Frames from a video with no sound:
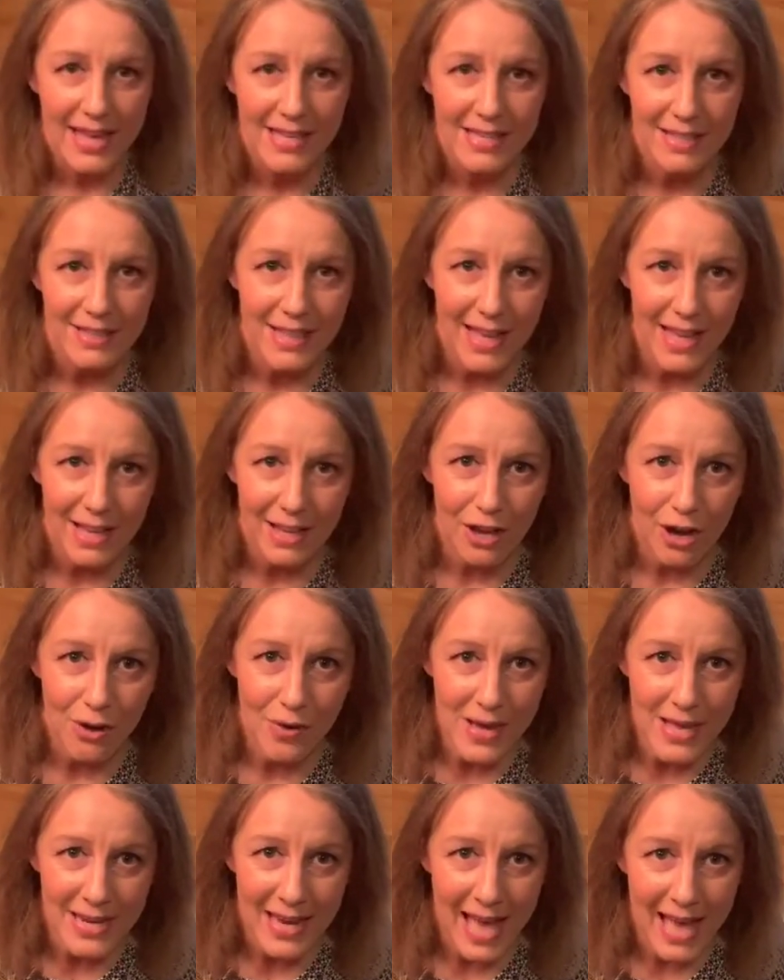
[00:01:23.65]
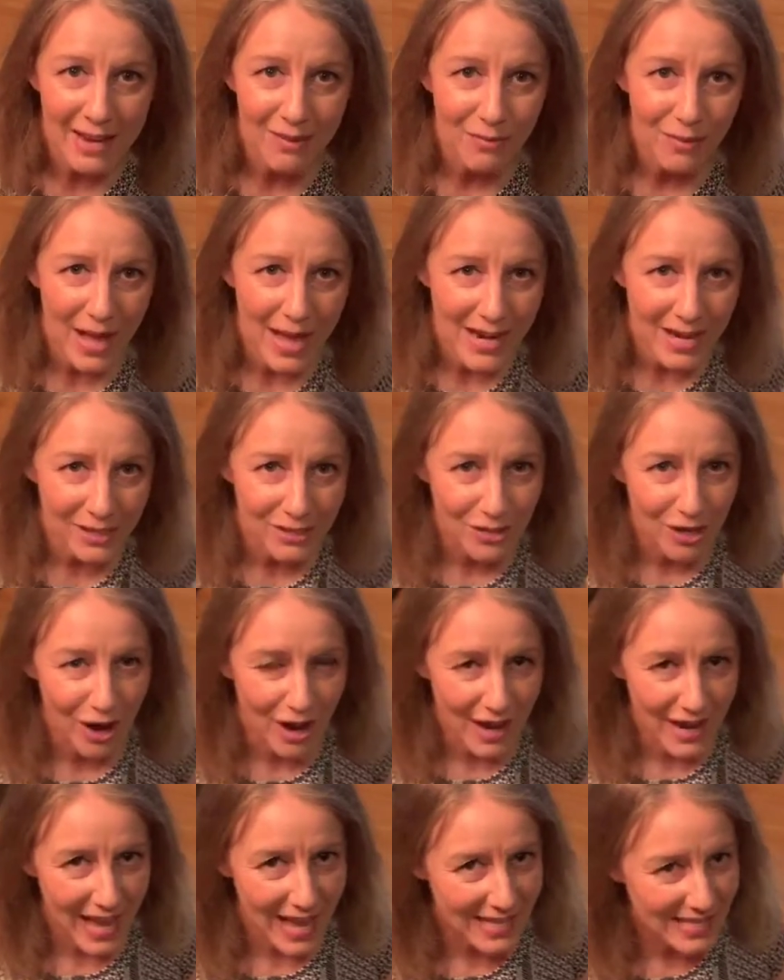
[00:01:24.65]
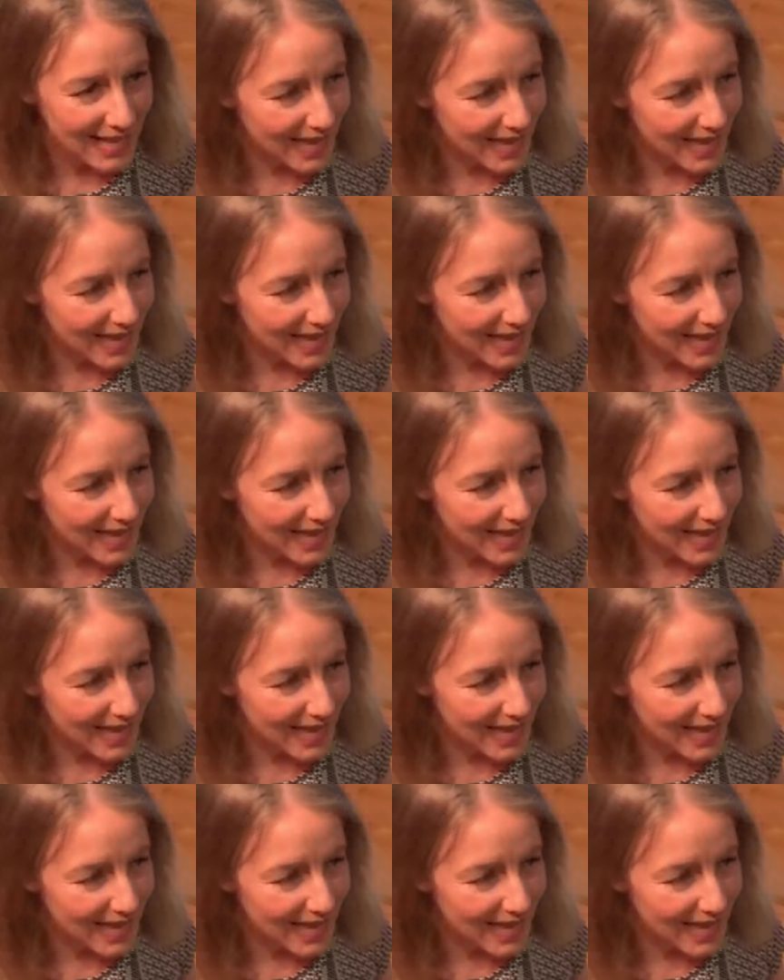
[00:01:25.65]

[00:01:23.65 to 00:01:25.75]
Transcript: I'll get going and I'll talk as I